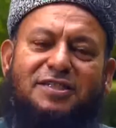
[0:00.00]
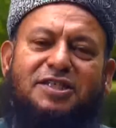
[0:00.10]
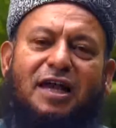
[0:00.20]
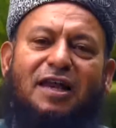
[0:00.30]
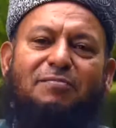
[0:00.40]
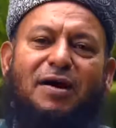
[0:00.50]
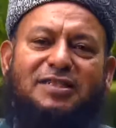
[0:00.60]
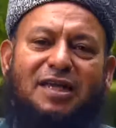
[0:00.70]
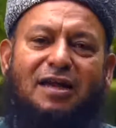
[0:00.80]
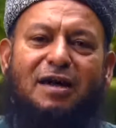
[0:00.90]
inshallah,
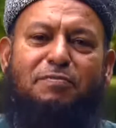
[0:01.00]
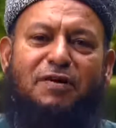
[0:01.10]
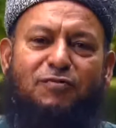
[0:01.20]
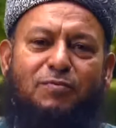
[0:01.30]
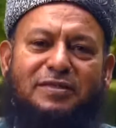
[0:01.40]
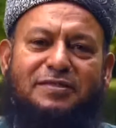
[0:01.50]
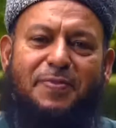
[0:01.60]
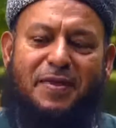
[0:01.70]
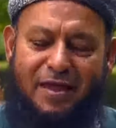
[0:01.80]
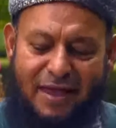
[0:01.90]
mashallah, perfumers.
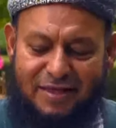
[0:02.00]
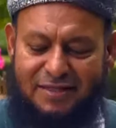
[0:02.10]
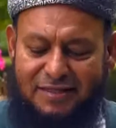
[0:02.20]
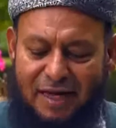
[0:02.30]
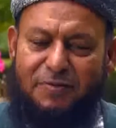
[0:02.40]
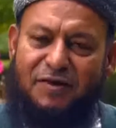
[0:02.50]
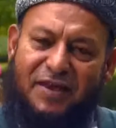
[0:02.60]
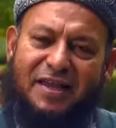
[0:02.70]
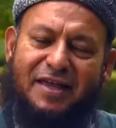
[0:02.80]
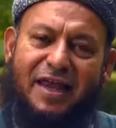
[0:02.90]
And this is something
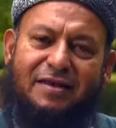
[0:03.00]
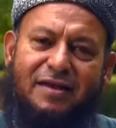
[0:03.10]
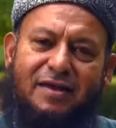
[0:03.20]
very great.